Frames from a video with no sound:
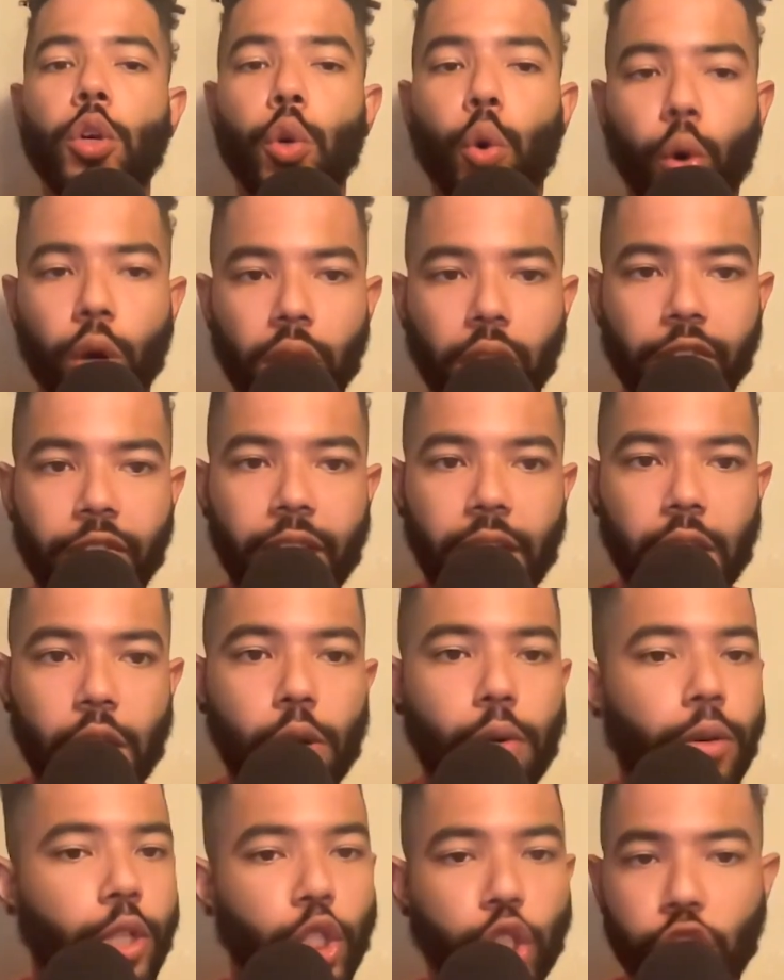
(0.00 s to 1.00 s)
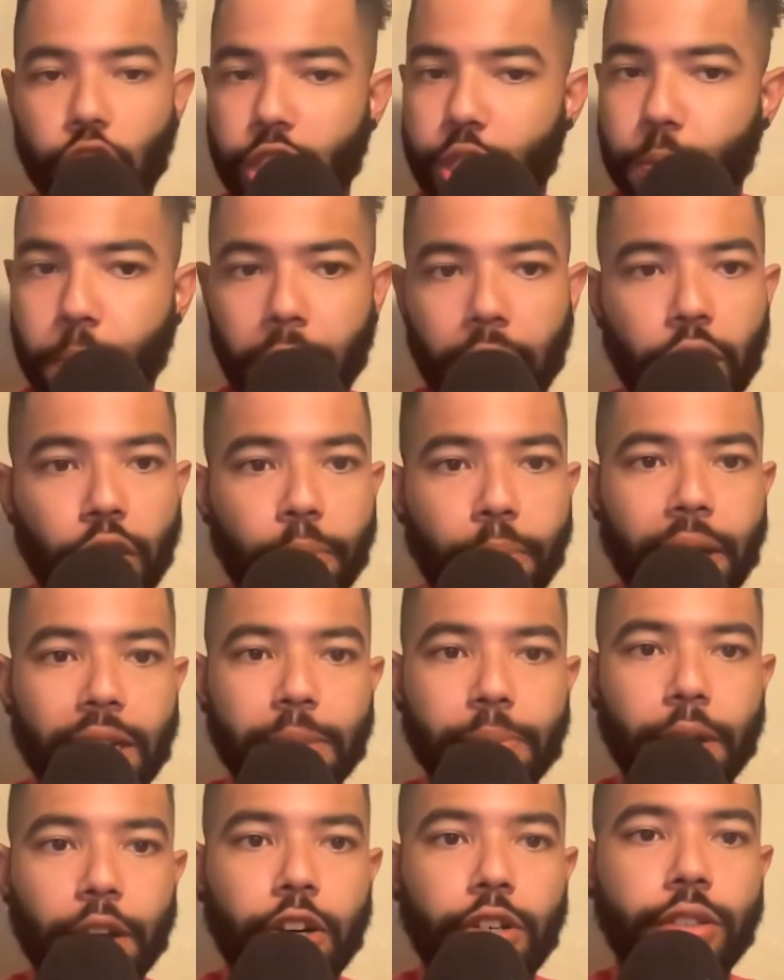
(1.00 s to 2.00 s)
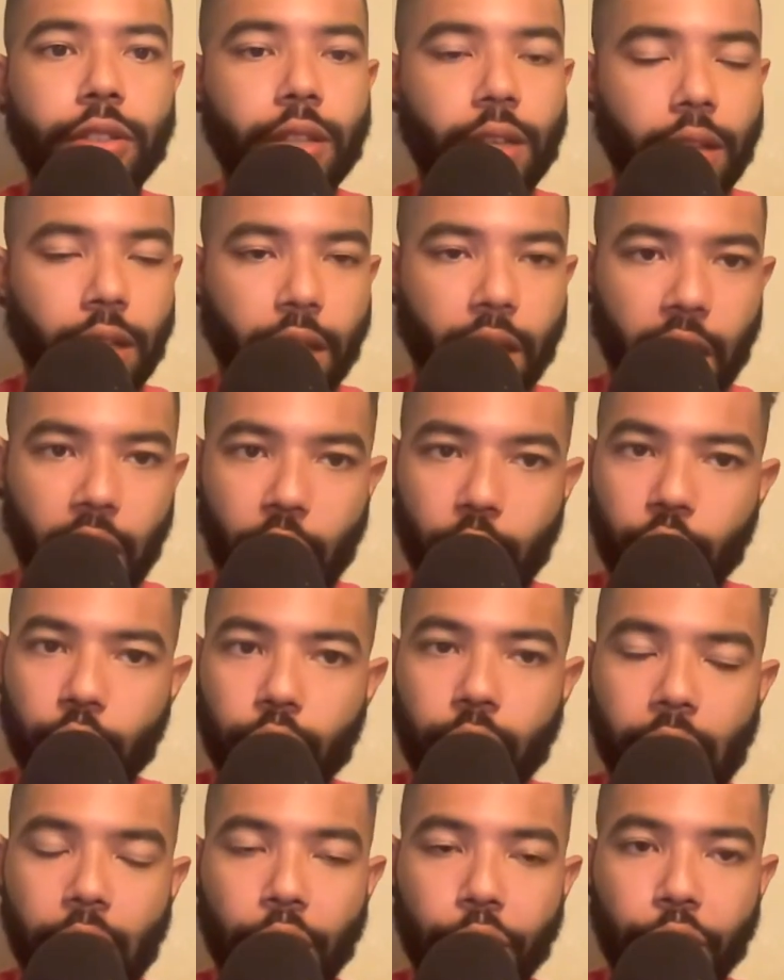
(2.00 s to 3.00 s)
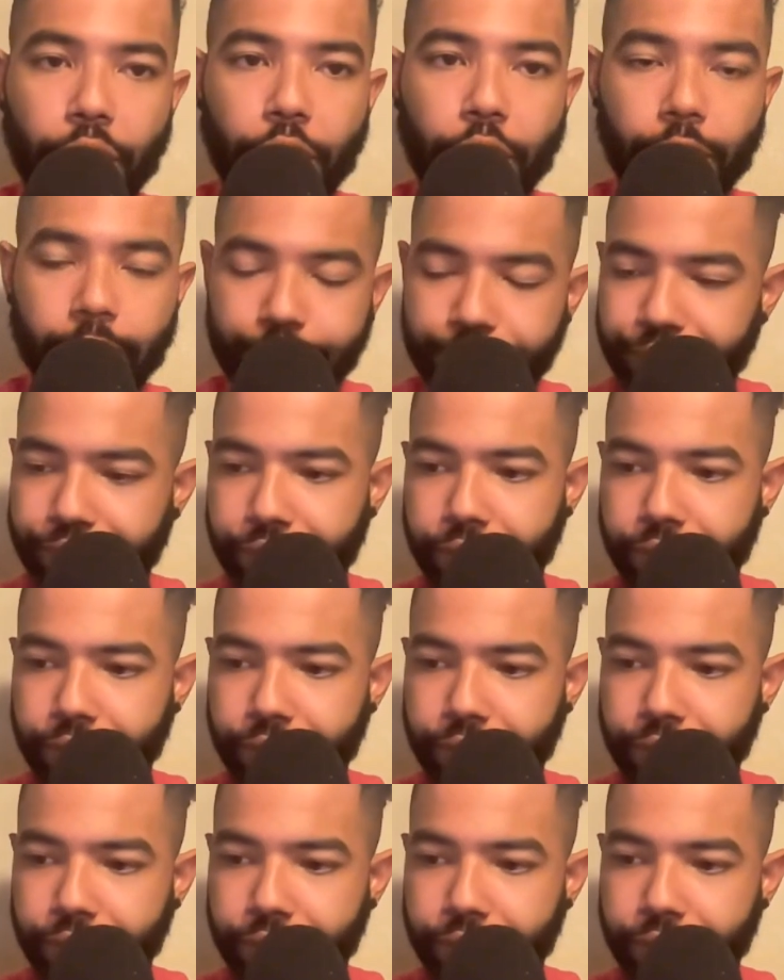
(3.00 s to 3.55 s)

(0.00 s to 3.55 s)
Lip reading: Torey Lovello, just play your best players. Carroll out there.